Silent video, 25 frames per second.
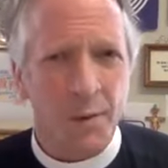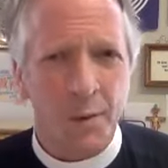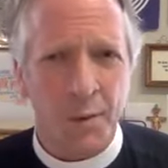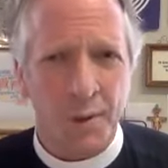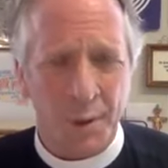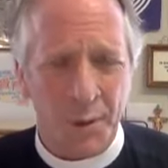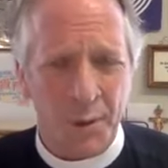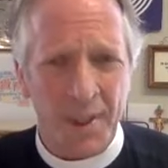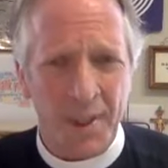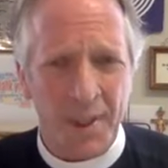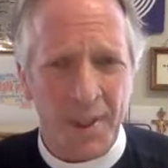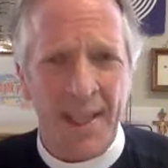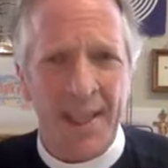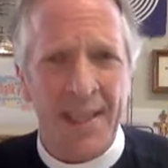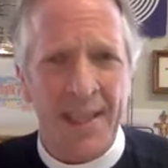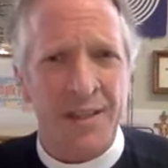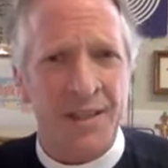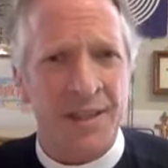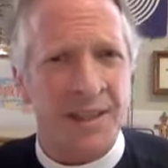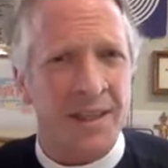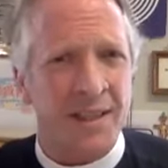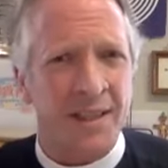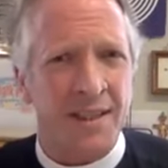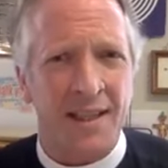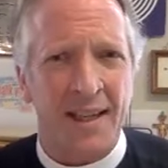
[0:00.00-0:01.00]

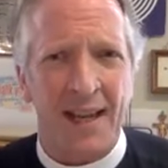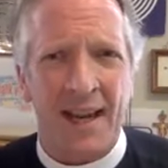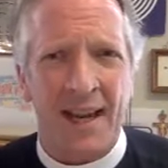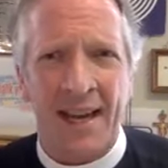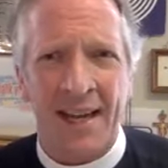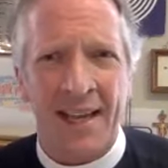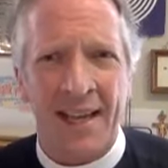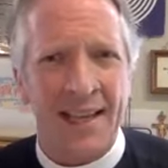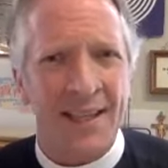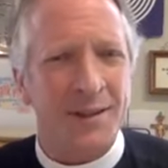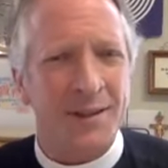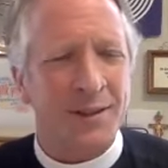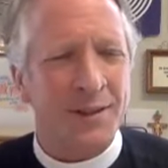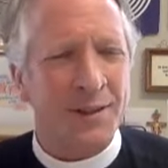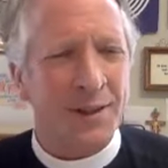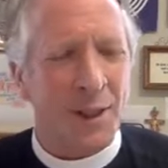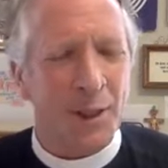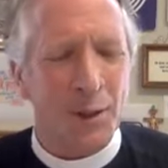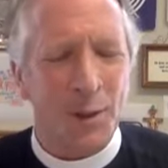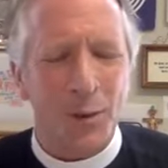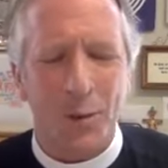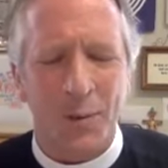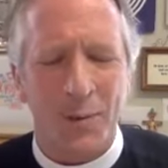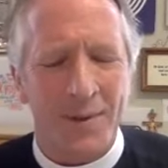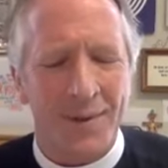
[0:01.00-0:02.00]
creation, I get
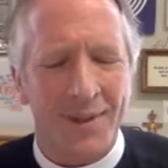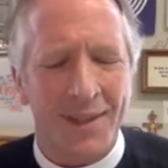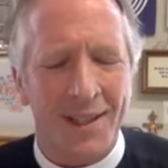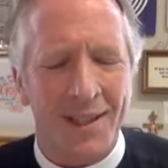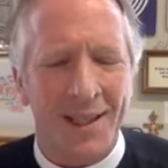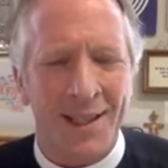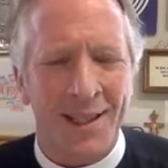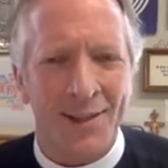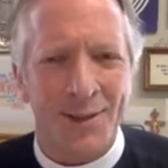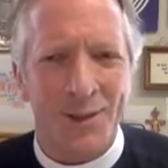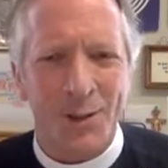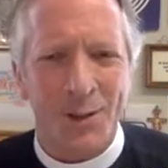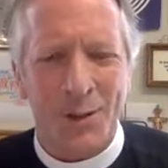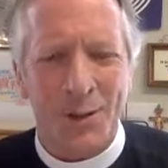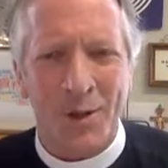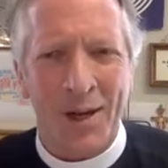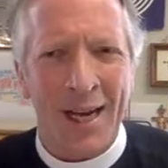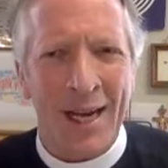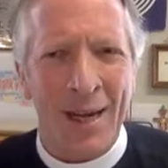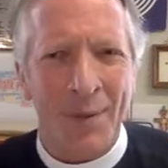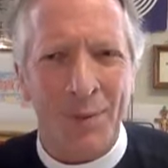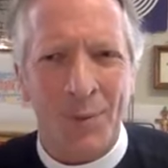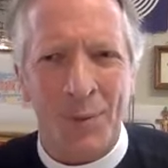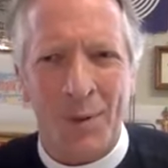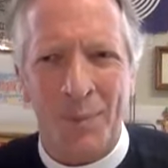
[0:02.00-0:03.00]
so uh,
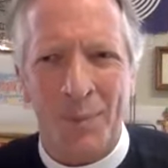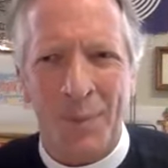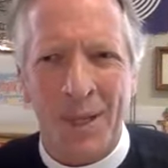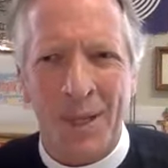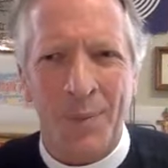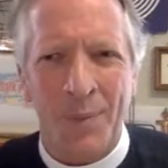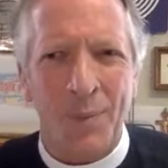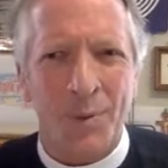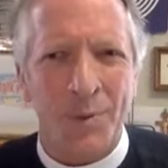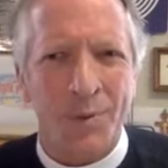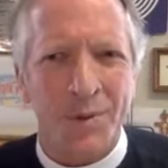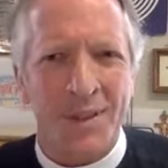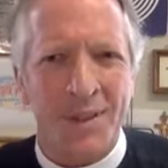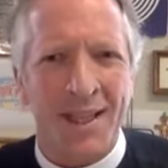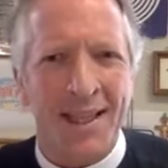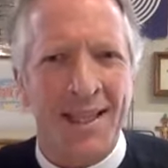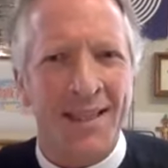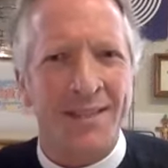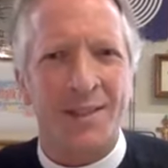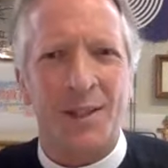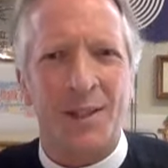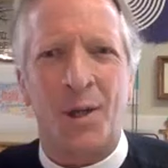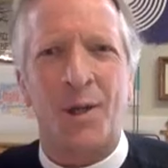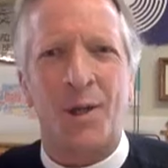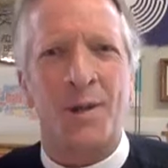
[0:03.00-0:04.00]
trapped when people say
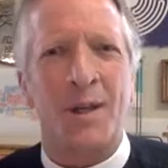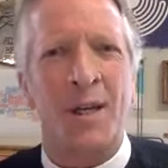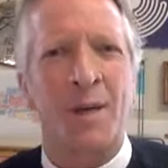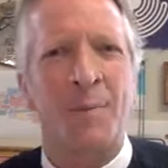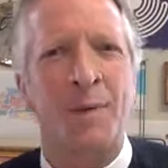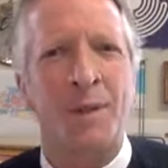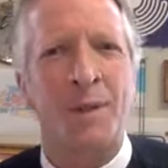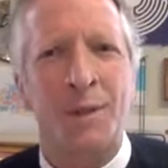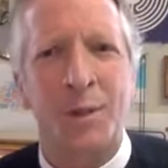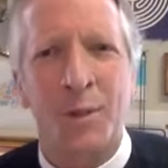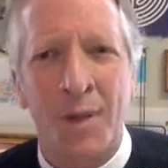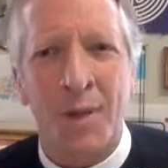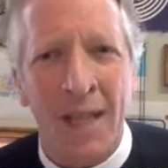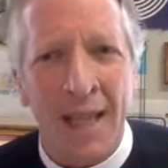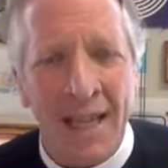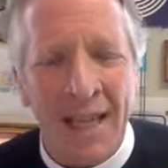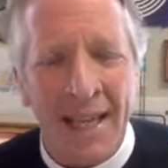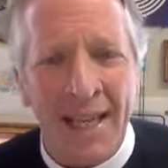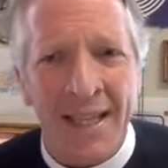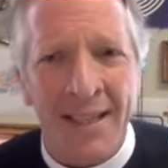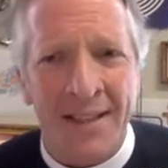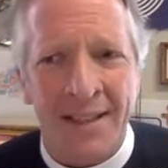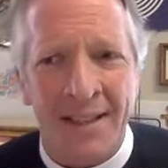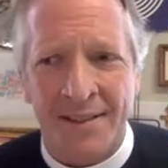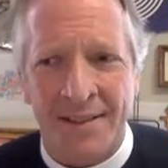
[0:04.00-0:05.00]
it's all coming to an
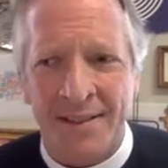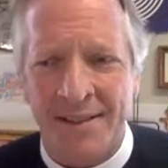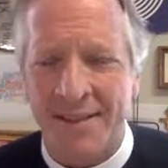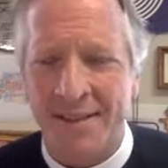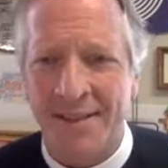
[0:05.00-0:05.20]
end,